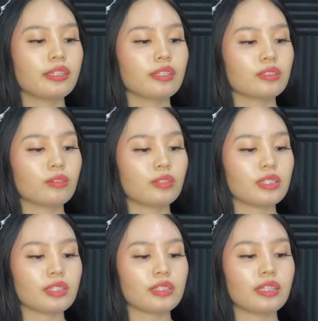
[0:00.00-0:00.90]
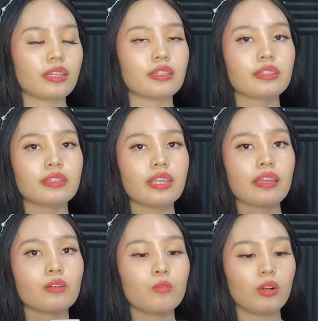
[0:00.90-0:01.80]
So this is the
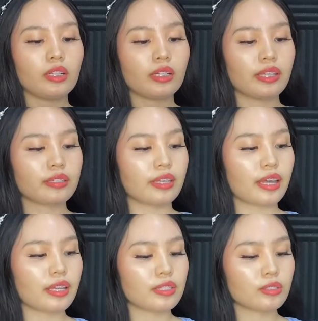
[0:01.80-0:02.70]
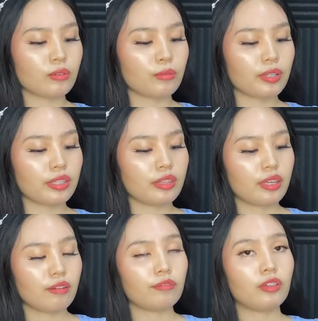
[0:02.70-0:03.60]
tech wallet, guys. So with
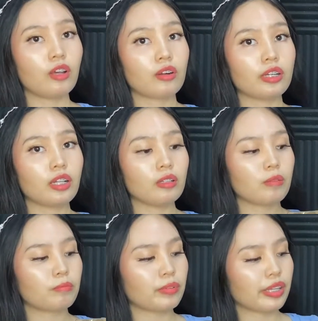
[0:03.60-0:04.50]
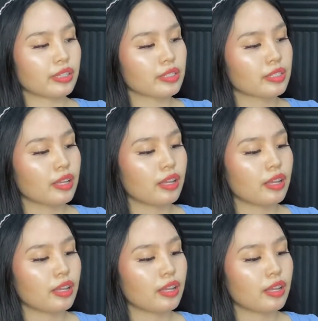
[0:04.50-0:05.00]
floral prints.